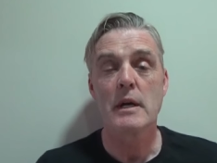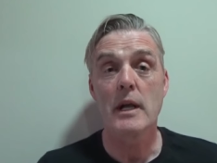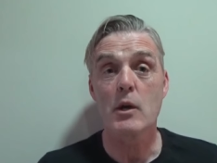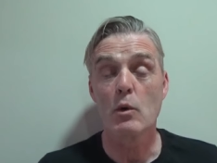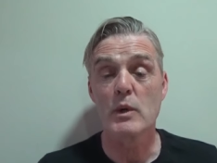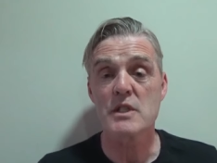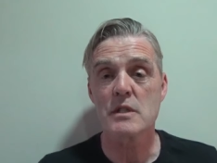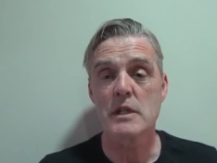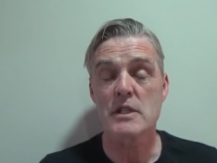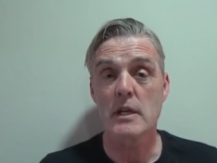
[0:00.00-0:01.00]
Like
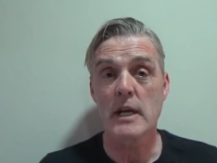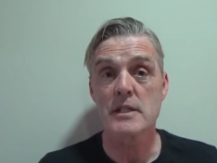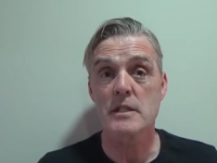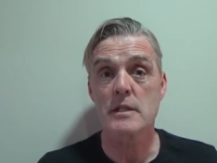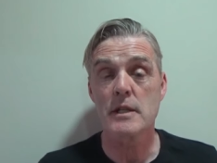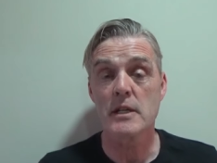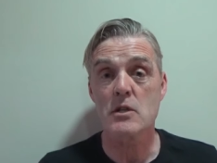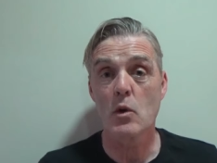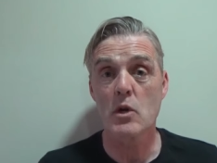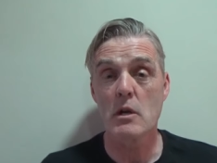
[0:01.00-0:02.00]
always, he's a nice nice
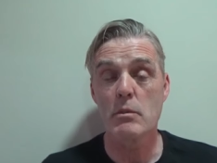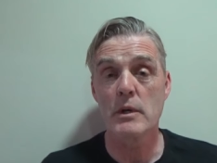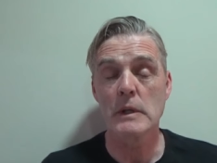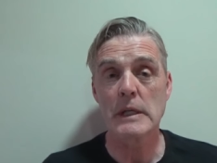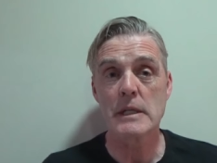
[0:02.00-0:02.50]
goalkeeper.